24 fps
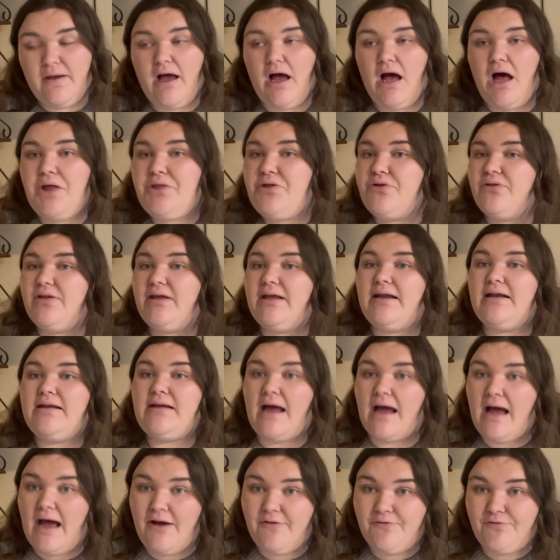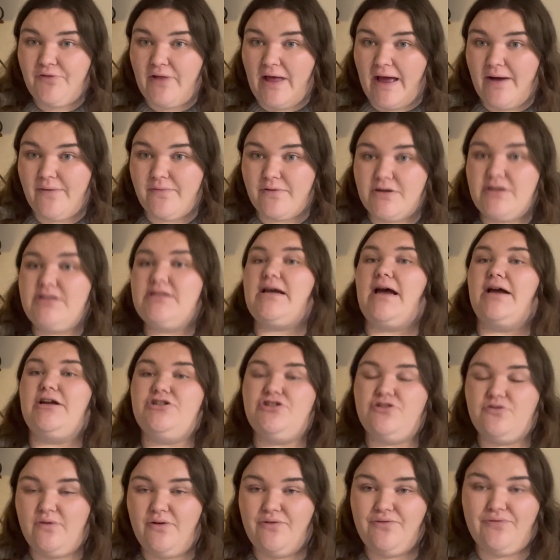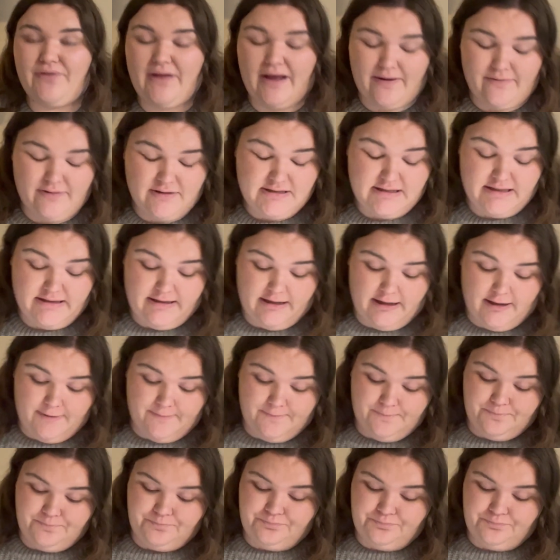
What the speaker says: other than flowers. I do want flowers in there.